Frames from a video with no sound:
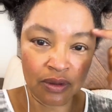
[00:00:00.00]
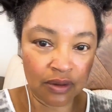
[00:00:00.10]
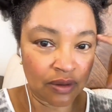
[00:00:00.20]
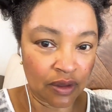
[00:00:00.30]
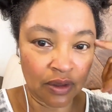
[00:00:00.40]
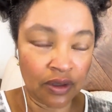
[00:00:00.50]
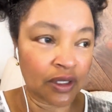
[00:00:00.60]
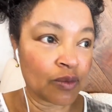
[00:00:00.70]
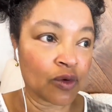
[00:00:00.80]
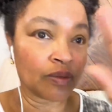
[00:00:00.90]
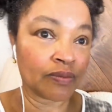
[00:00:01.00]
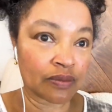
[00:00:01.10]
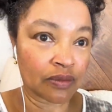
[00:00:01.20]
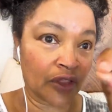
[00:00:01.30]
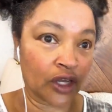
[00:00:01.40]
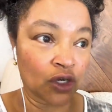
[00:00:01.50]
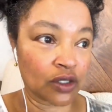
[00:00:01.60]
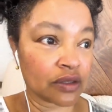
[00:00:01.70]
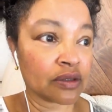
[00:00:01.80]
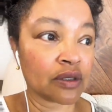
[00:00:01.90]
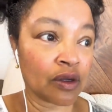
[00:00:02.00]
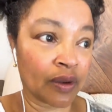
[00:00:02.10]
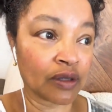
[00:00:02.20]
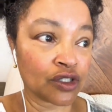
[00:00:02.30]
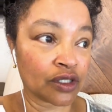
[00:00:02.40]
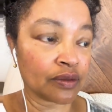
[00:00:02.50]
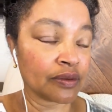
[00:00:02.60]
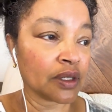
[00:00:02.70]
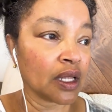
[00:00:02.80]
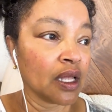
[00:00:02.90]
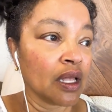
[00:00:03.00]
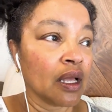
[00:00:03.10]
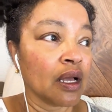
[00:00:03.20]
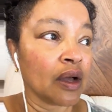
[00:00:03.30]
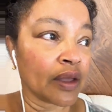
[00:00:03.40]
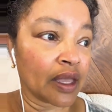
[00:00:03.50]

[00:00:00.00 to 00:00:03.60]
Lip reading: you need more thinkers around you.